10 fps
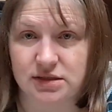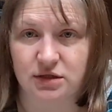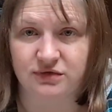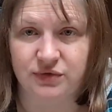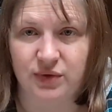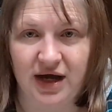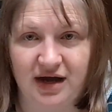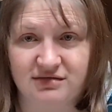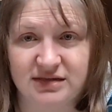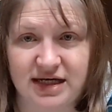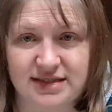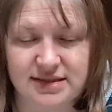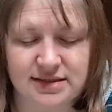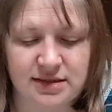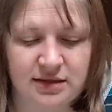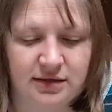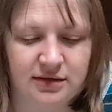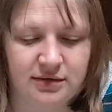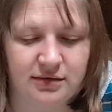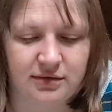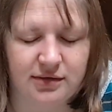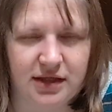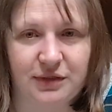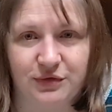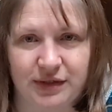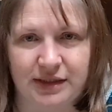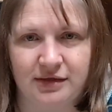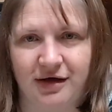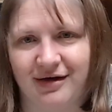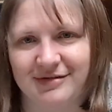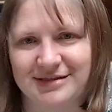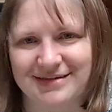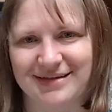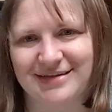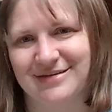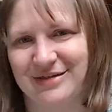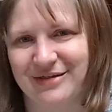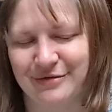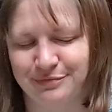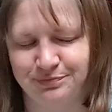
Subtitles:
So if you have less than 3, obviously, 2.